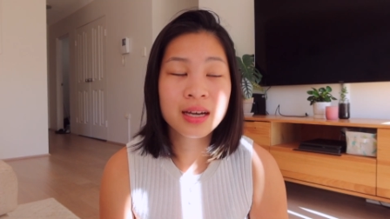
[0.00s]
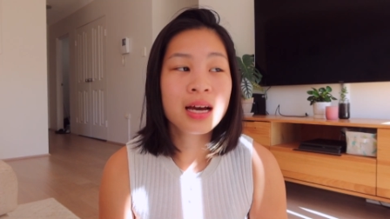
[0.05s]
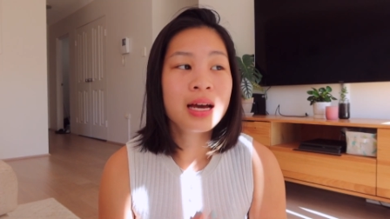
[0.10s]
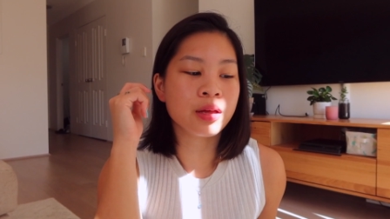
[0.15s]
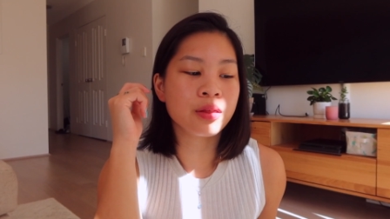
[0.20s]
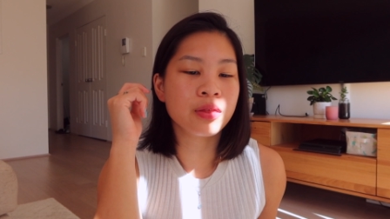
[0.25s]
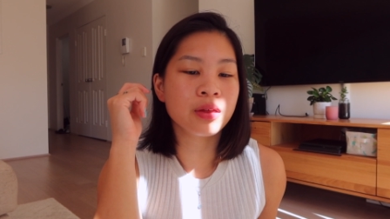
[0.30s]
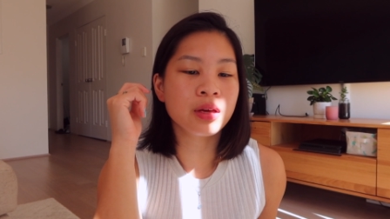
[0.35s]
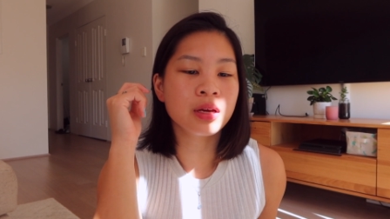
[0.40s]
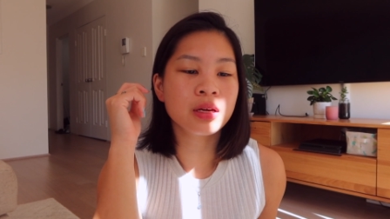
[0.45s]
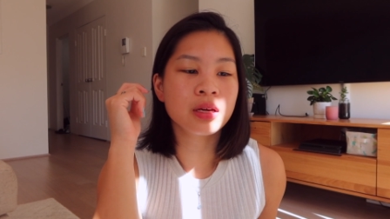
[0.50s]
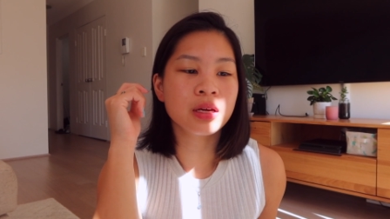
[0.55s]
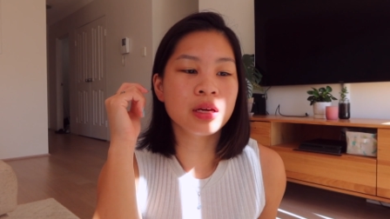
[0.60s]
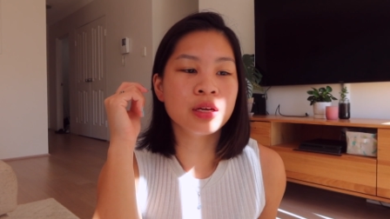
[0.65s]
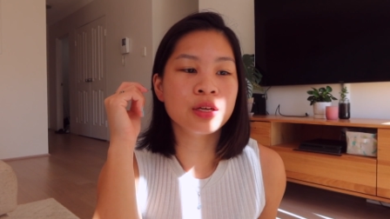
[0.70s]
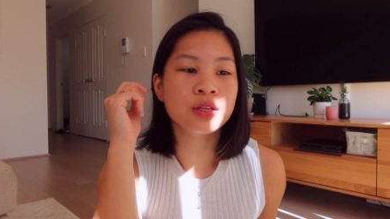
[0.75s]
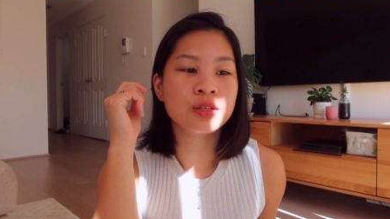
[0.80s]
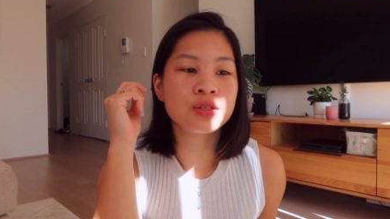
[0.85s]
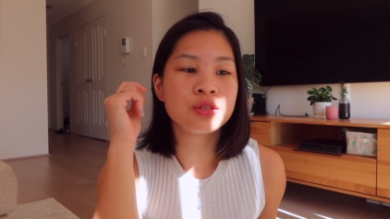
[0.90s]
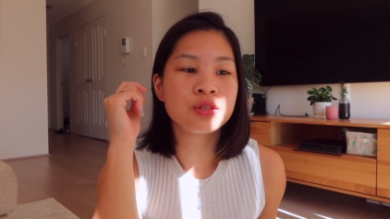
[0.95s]
I think
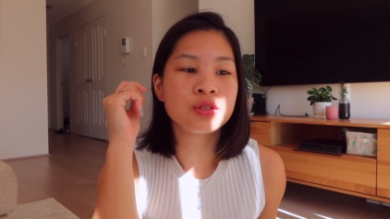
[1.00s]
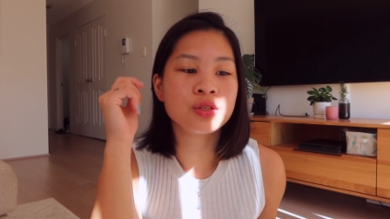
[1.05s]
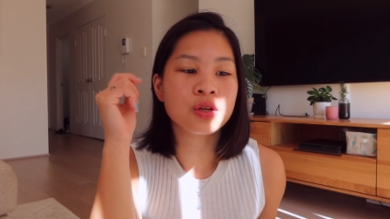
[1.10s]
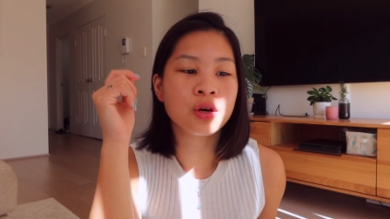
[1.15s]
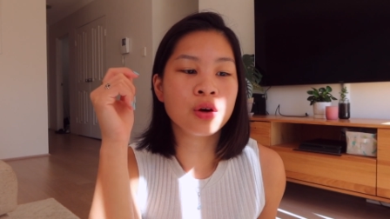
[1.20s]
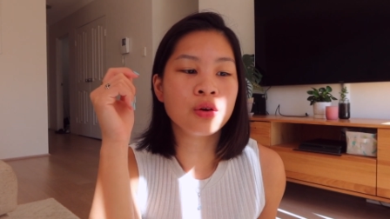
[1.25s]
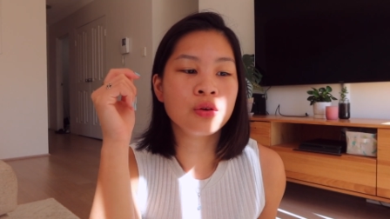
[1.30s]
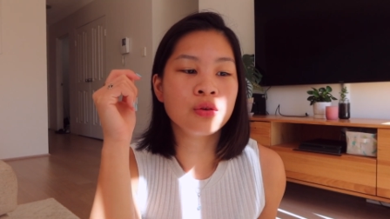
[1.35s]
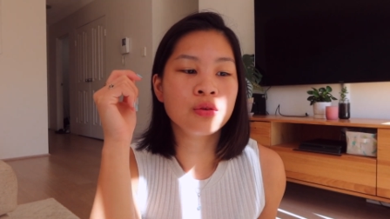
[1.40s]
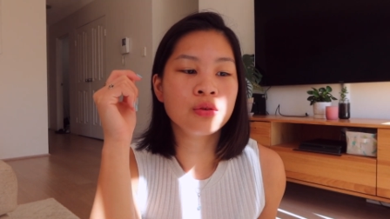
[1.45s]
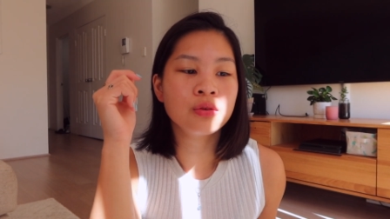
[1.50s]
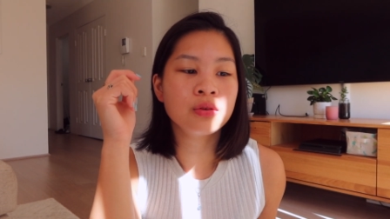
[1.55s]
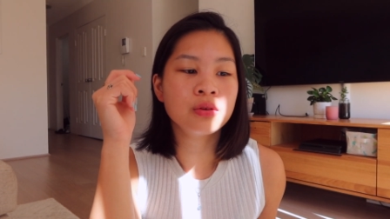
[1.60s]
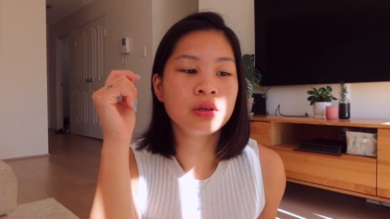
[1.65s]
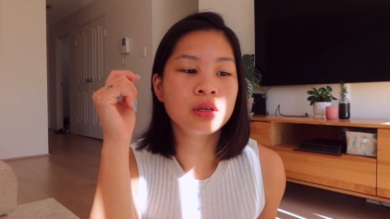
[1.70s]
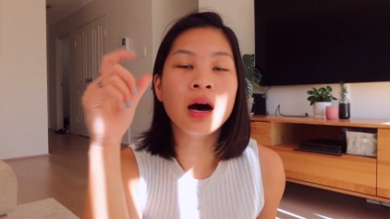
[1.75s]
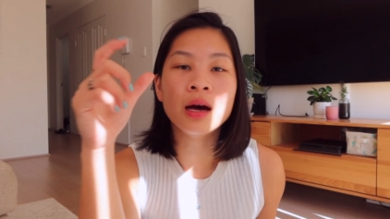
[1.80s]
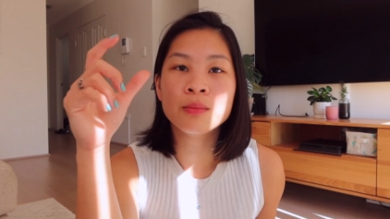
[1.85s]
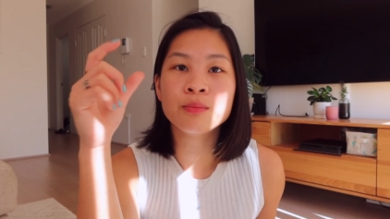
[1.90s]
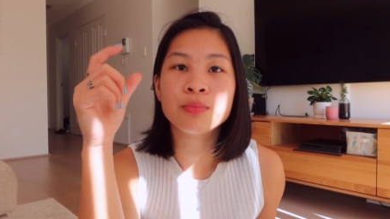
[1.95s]
it is
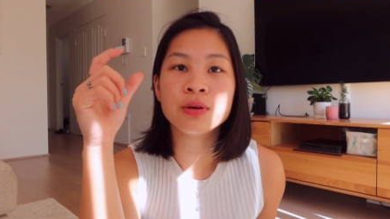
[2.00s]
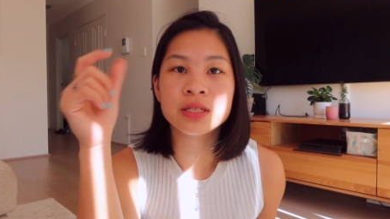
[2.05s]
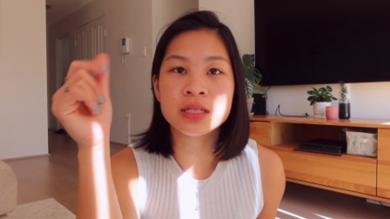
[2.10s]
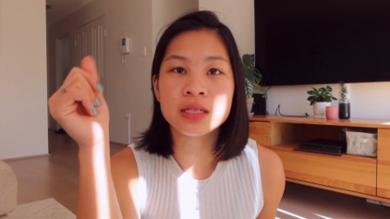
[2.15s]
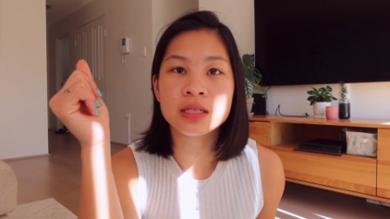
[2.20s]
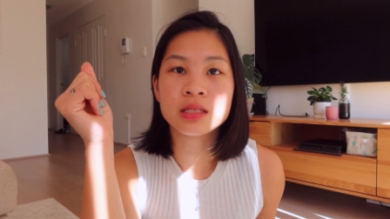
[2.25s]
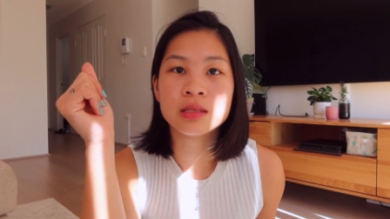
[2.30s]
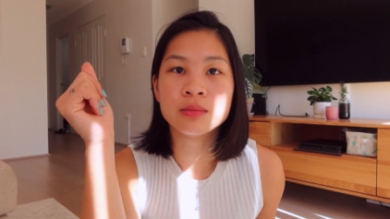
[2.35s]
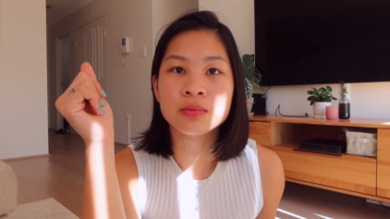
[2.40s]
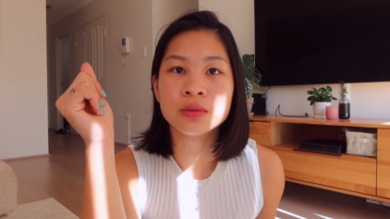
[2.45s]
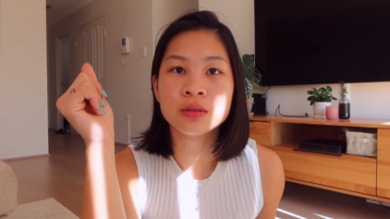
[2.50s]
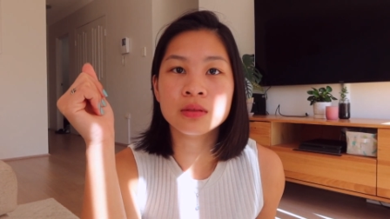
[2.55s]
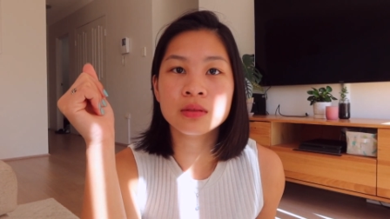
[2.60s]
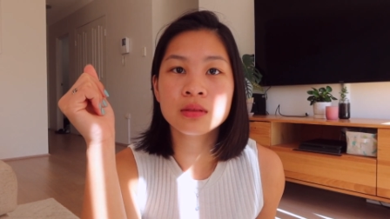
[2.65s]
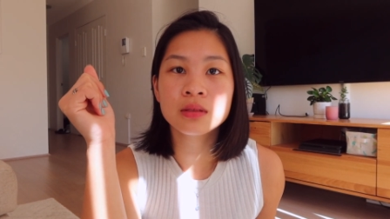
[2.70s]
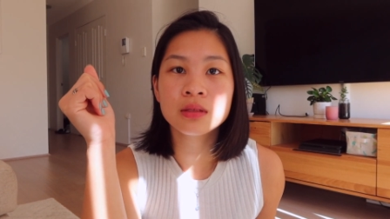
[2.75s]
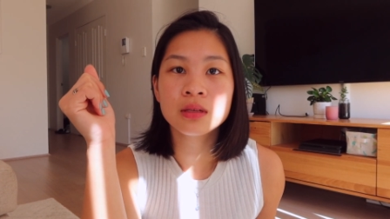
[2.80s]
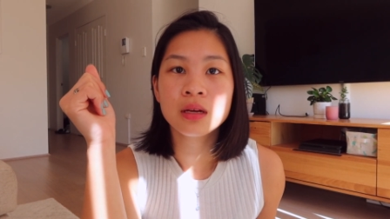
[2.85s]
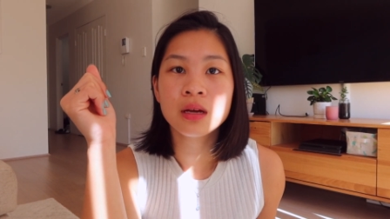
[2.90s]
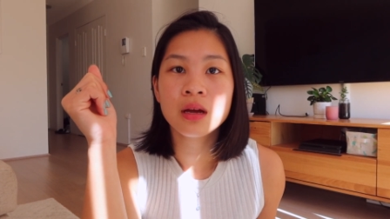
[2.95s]
so
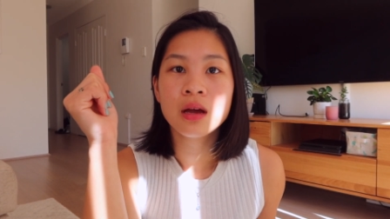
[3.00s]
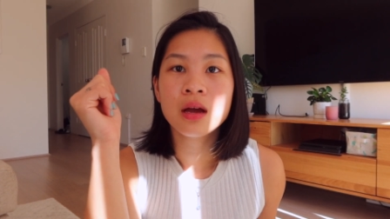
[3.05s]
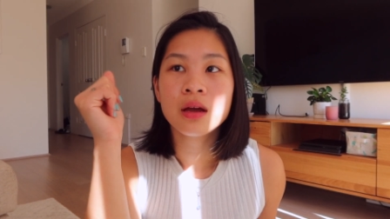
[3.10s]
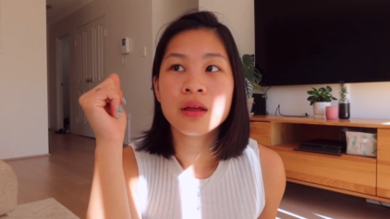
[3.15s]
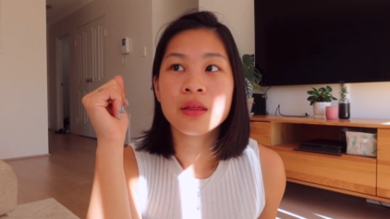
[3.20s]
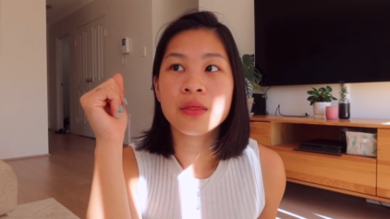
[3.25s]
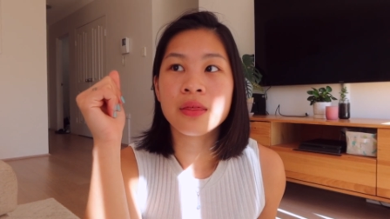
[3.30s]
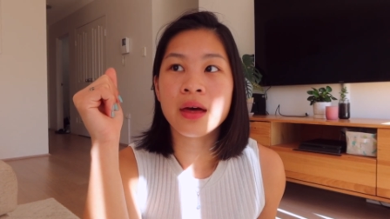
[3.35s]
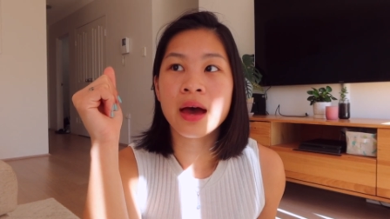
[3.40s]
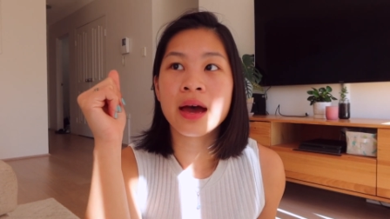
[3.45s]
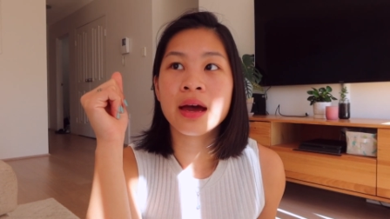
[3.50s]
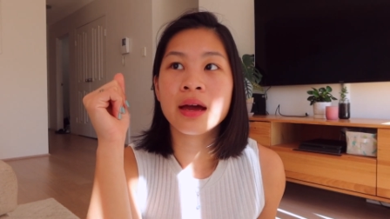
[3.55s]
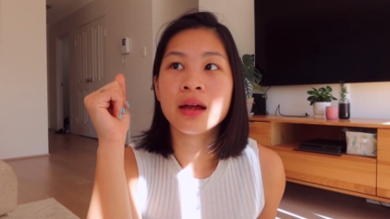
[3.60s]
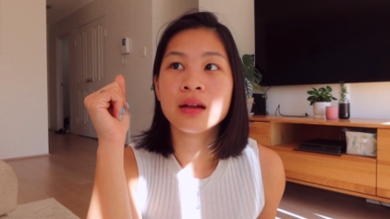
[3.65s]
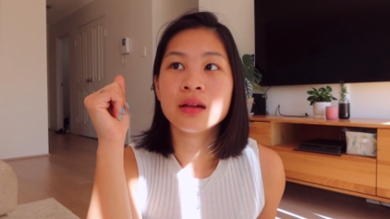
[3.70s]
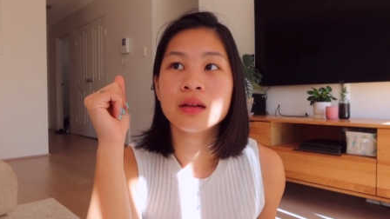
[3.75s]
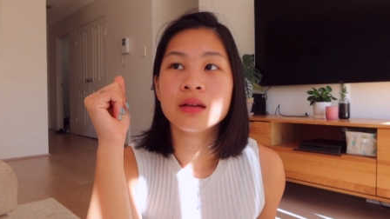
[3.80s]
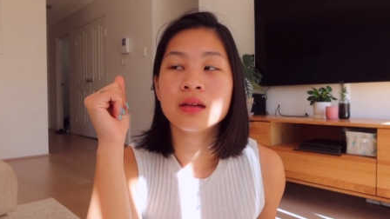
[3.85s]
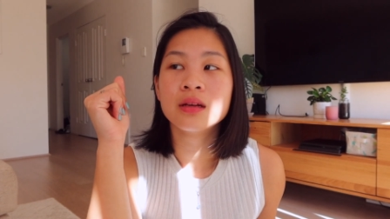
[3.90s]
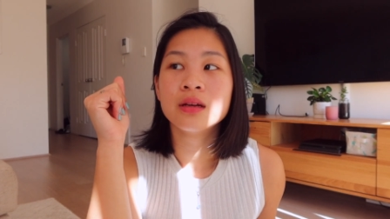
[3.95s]
unpredictable that